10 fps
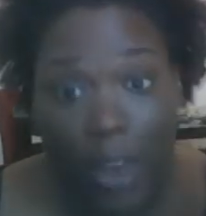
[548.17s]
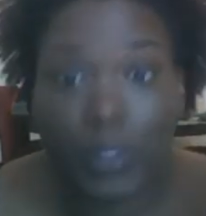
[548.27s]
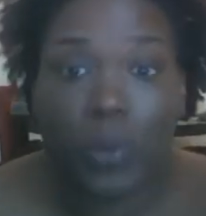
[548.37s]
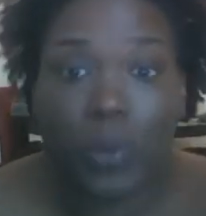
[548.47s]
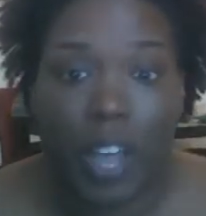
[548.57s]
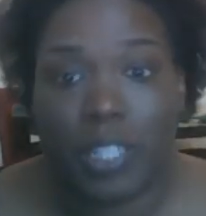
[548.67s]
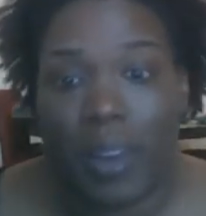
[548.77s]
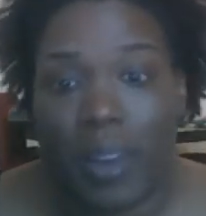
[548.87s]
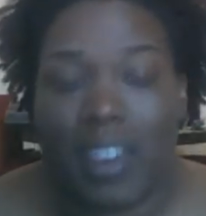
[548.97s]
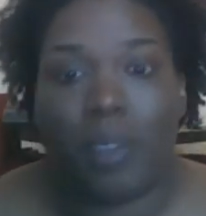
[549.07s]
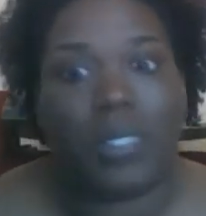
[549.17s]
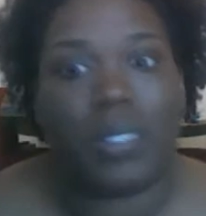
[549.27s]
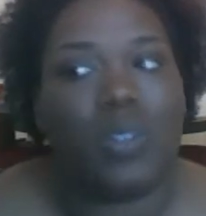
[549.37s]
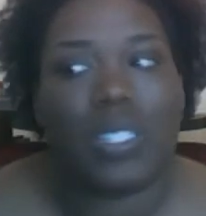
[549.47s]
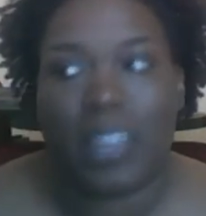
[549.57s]
only wash my hair, but
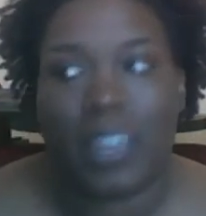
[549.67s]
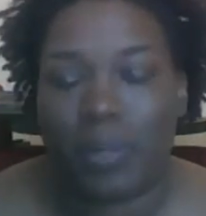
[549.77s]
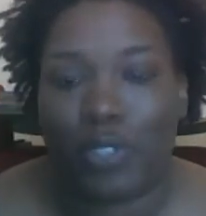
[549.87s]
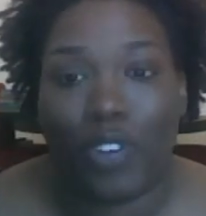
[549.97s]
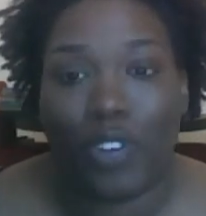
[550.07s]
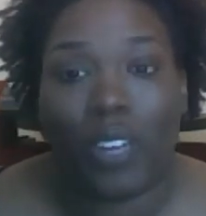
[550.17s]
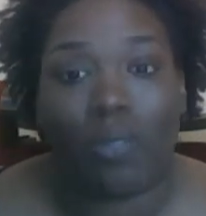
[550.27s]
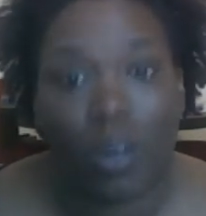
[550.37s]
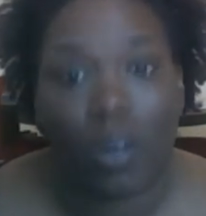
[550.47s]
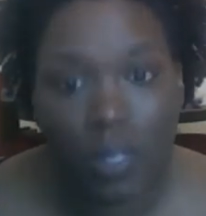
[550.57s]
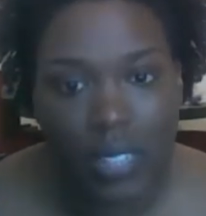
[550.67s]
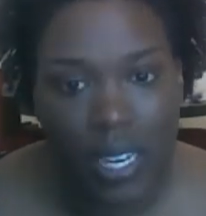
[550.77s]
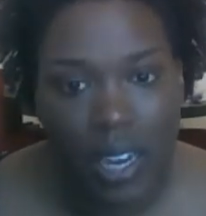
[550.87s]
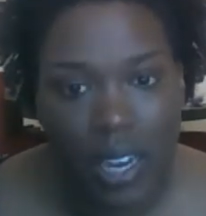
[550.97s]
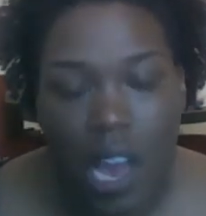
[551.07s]
to attempt to freaking roller set
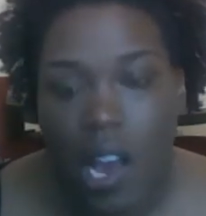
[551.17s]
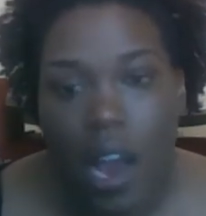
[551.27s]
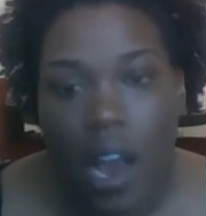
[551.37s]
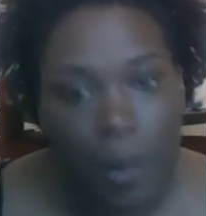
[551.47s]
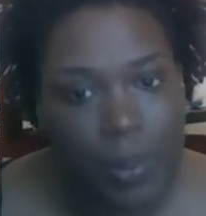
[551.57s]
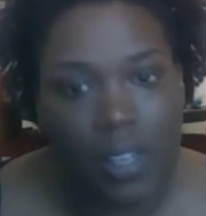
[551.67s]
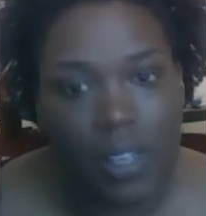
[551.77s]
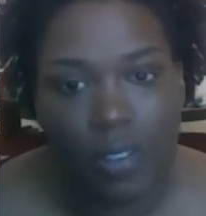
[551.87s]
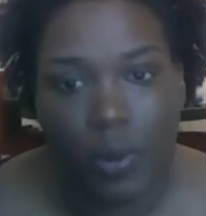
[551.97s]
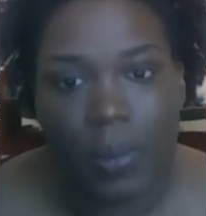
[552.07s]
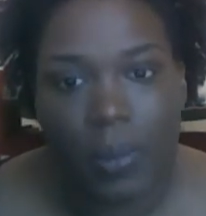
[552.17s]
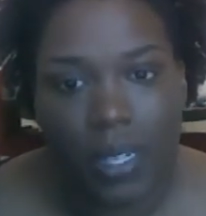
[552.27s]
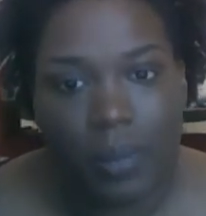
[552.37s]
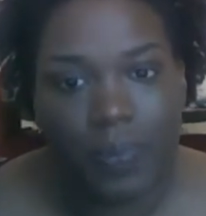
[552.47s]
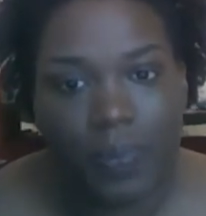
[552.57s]
it. I'm going to be there for a
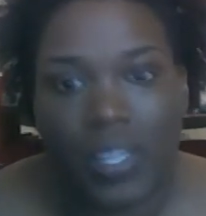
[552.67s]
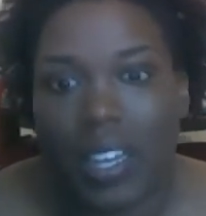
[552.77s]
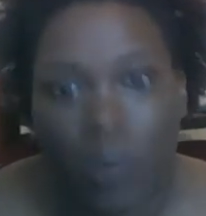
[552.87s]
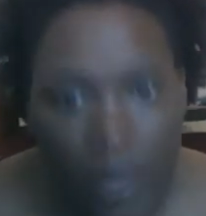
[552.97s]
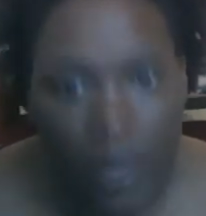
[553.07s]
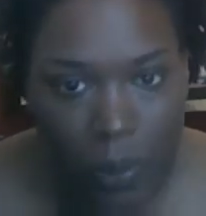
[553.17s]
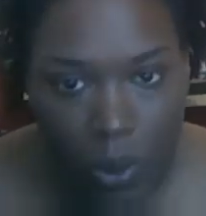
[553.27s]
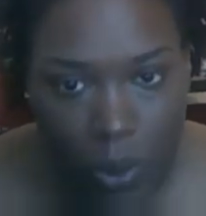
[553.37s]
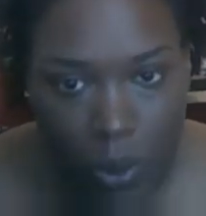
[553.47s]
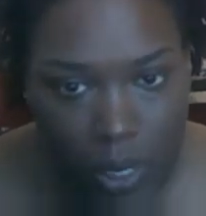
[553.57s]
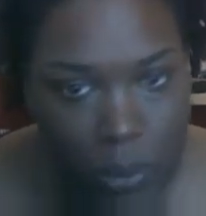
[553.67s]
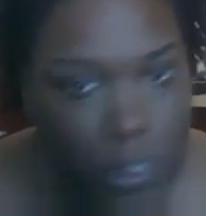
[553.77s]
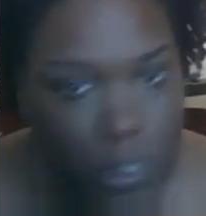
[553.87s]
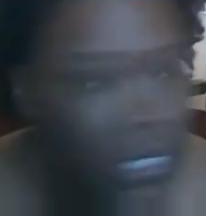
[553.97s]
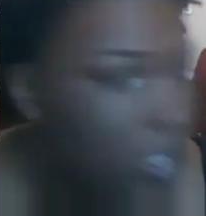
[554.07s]
minute, and then I got to wake up and go to work in the
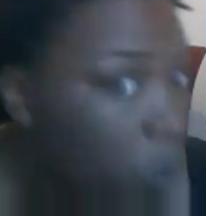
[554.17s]
morning. So